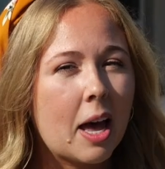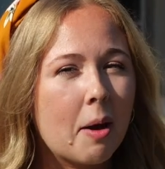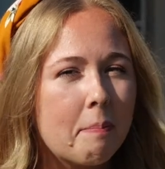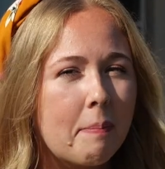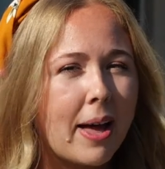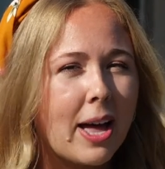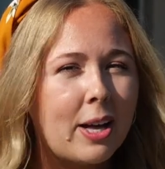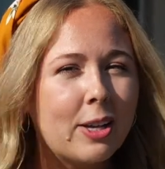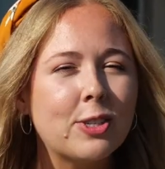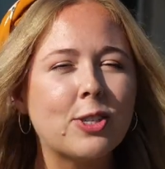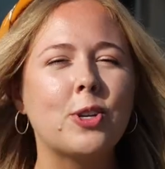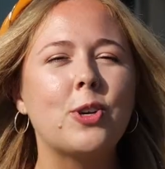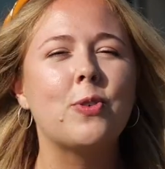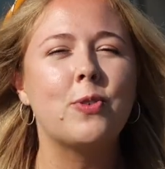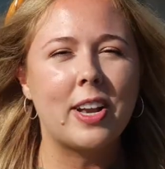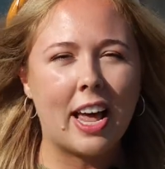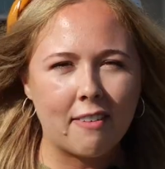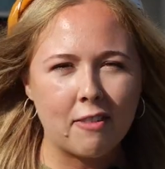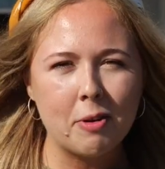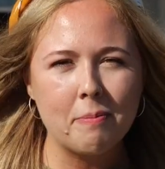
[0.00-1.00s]
that bell so you
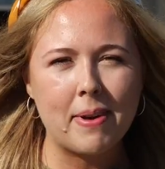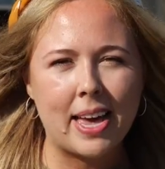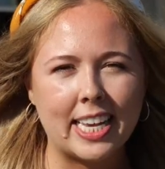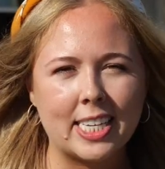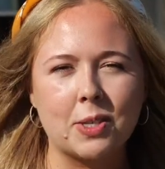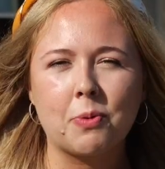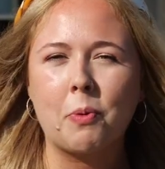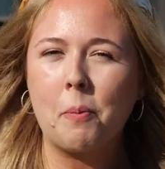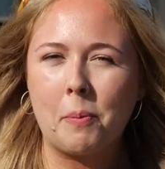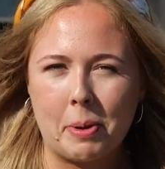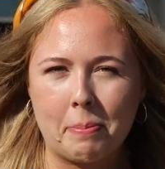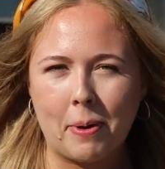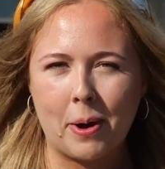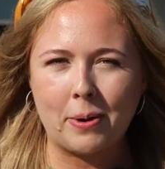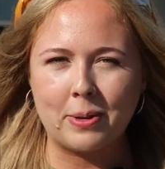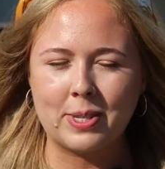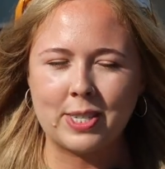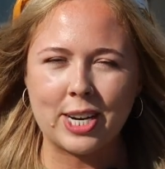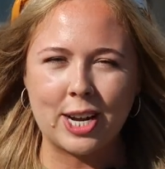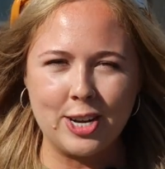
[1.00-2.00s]
never miss when we
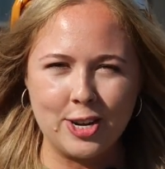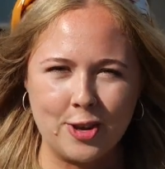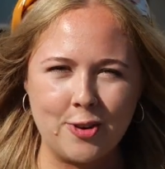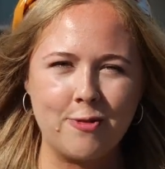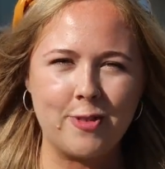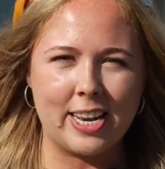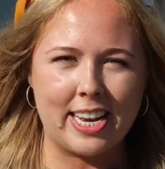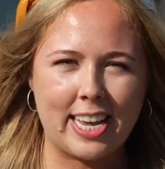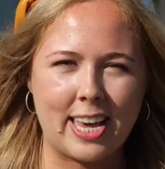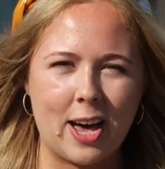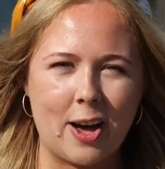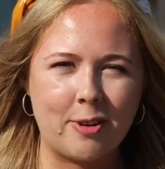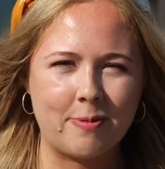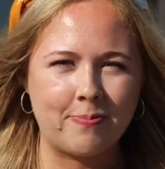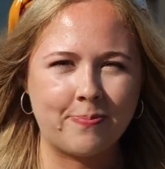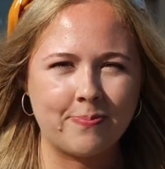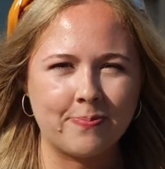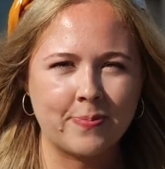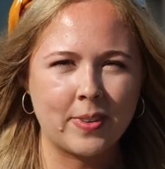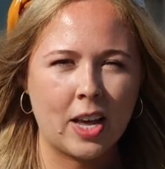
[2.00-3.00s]
post a new video.
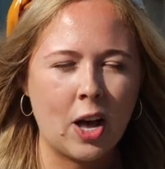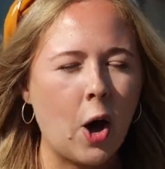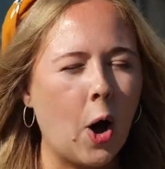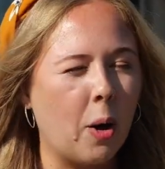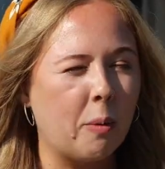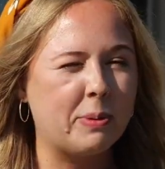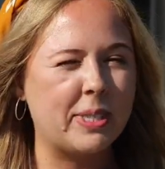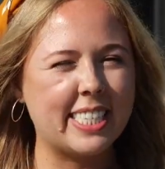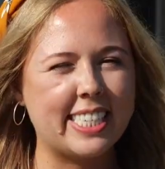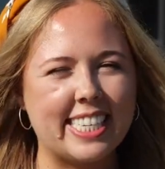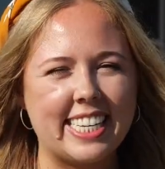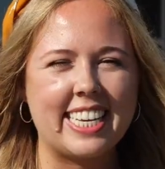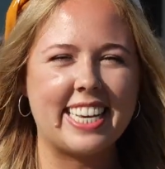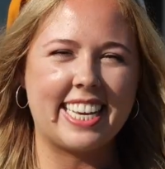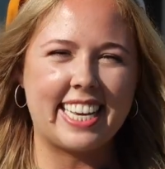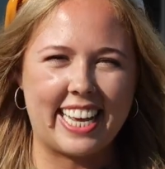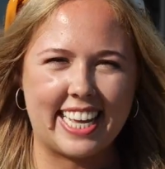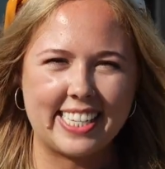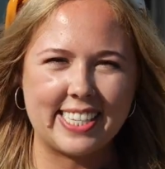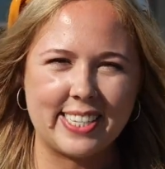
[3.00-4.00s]
Hope to see you
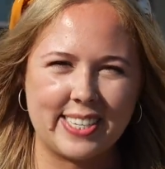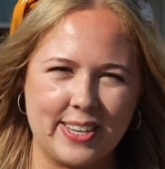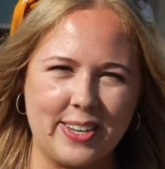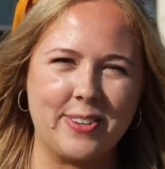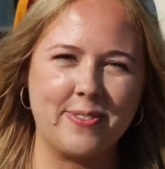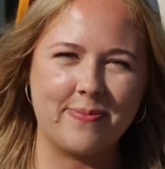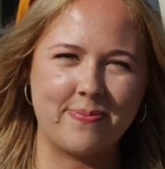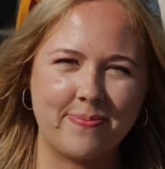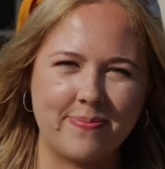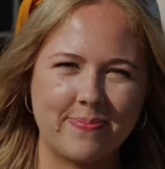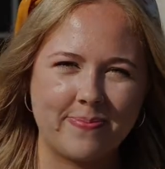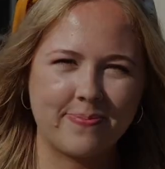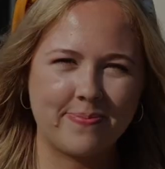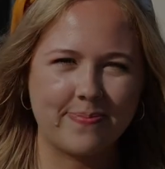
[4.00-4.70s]
again soon.